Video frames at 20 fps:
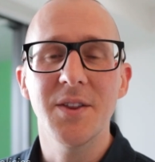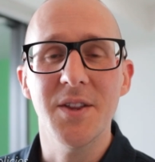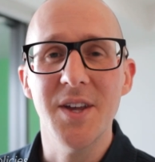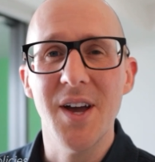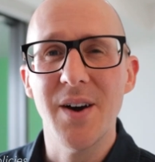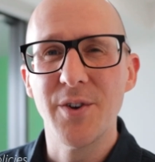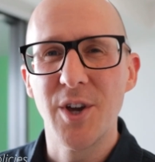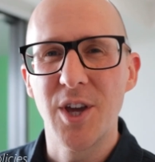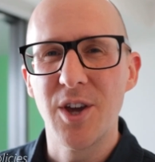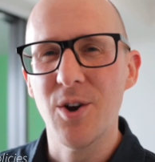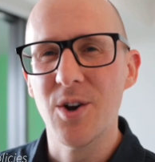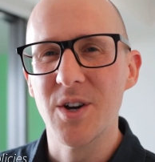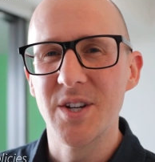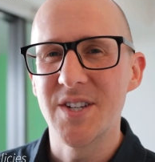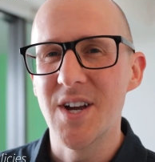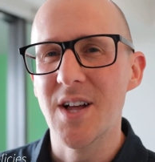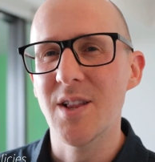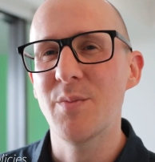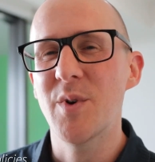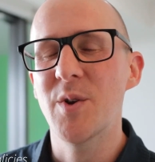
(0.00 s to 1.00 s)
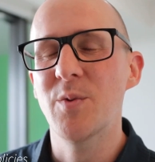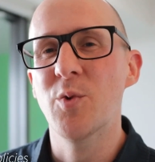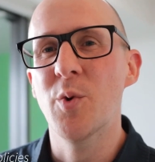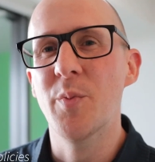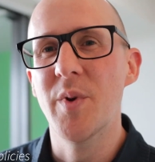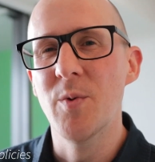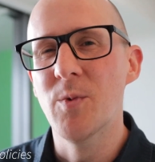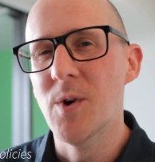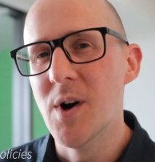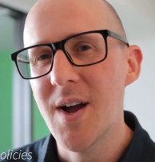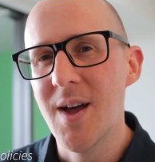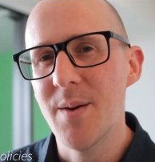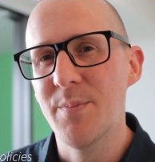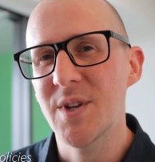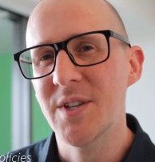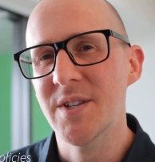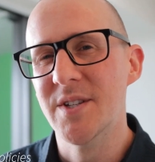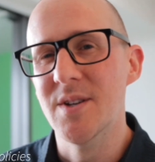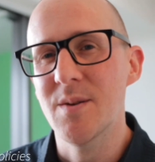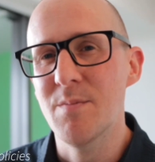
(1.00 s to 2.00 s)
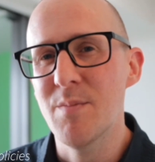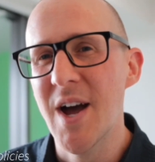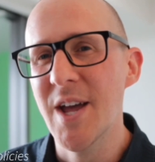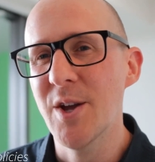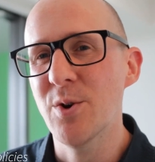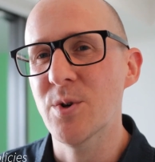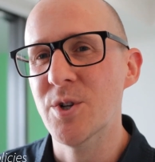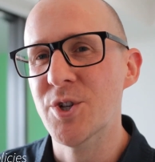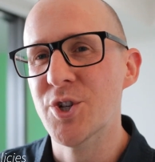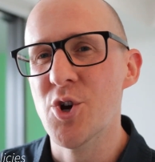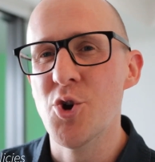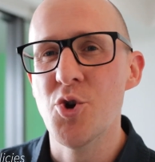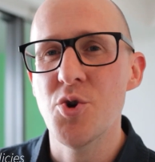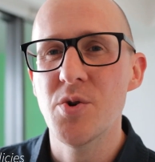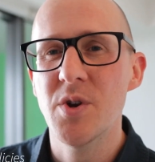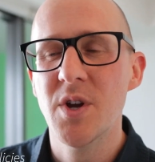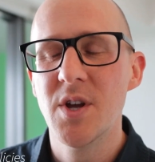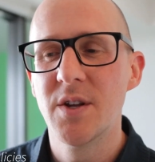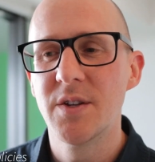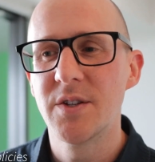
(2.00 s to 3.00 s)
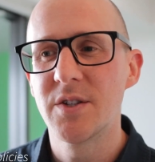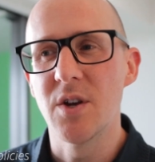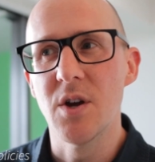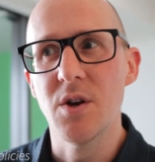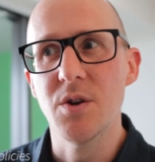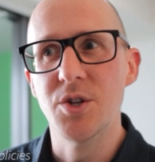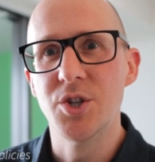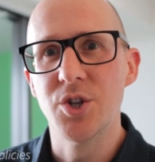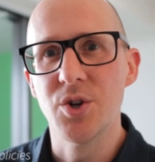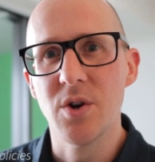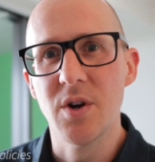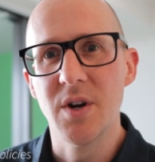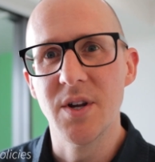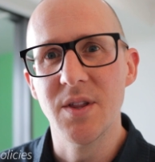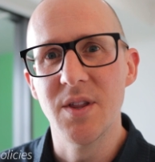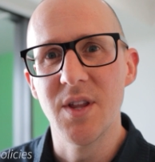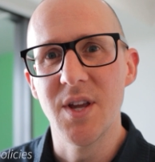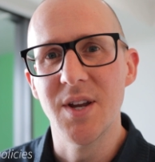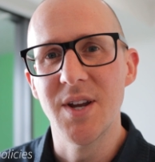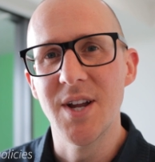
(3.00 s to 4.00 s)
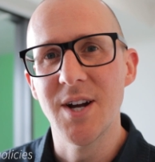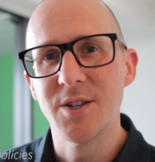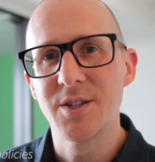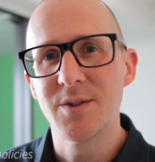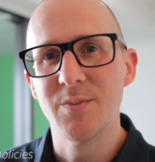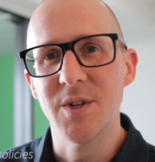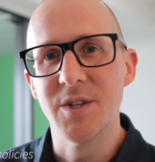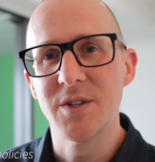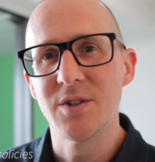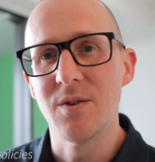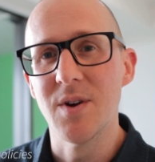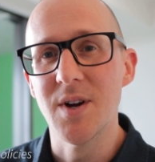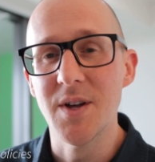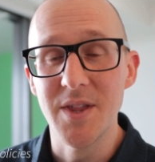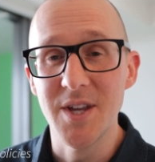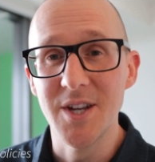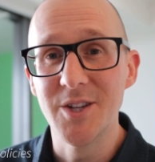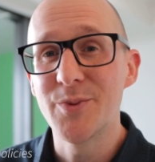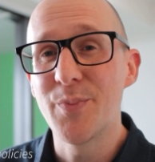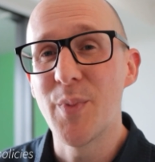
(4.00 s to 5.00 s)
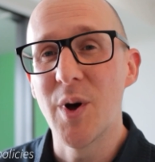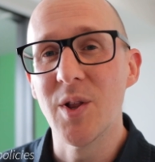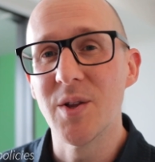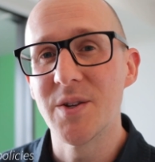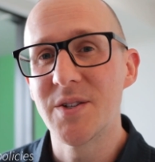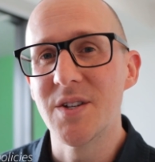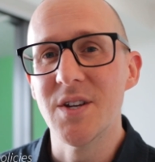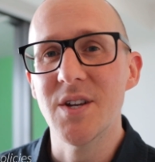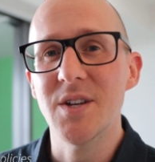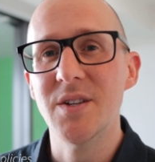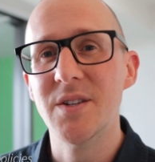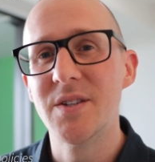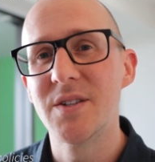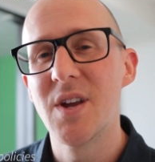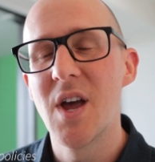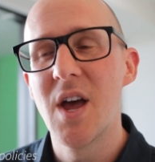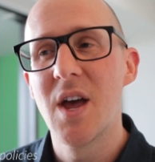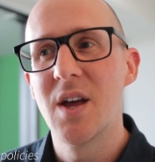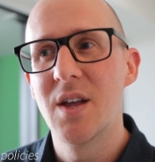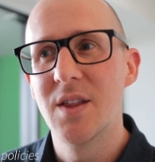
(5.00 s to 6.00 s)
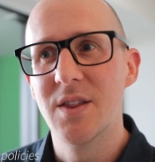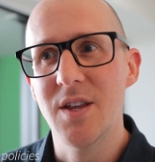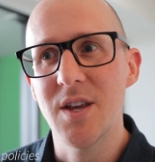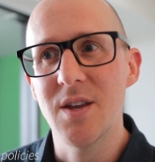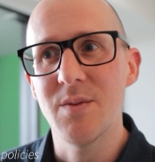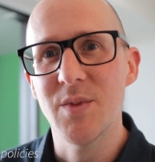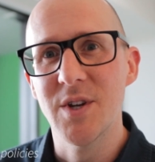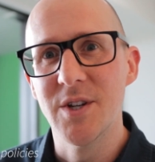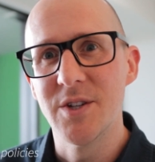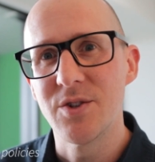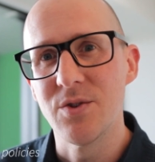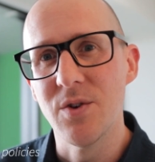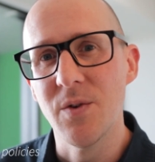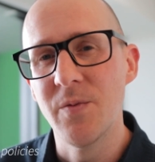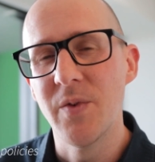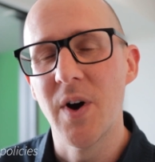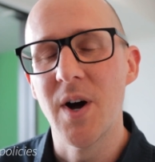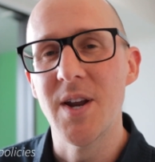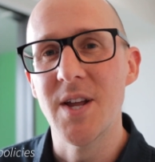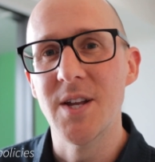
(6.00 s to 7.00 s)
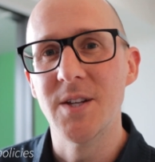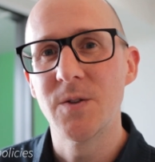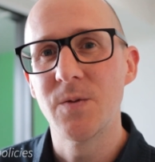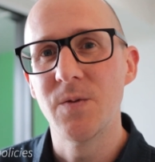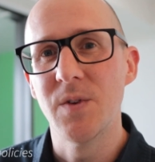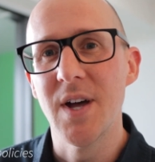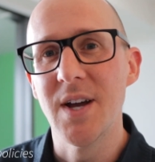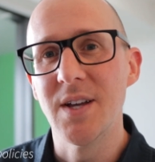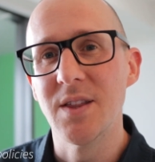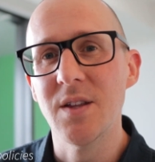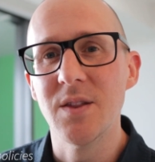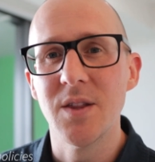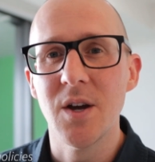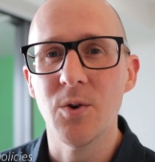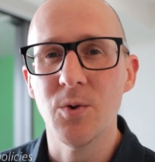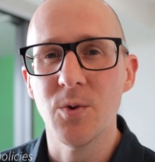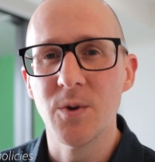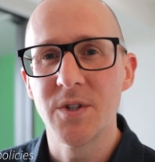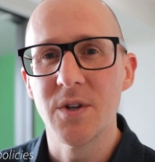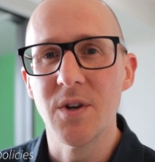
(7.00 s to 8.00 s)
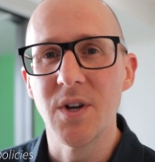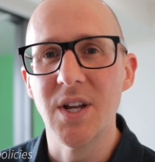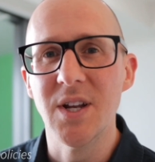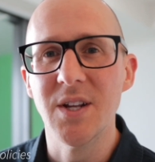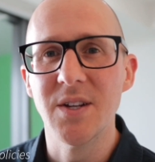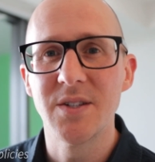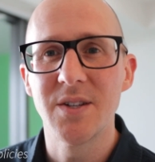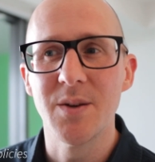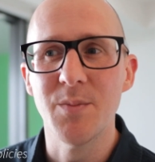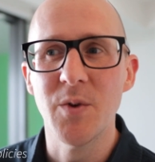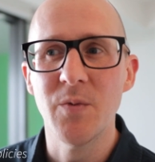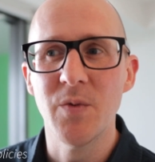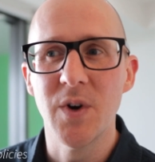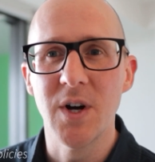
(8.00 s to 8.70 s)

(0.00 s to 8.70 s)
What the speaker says: The other curious element will be what happens in May or June. So during the announcements around these policies, the Minister of Finance flagged that they're also getting some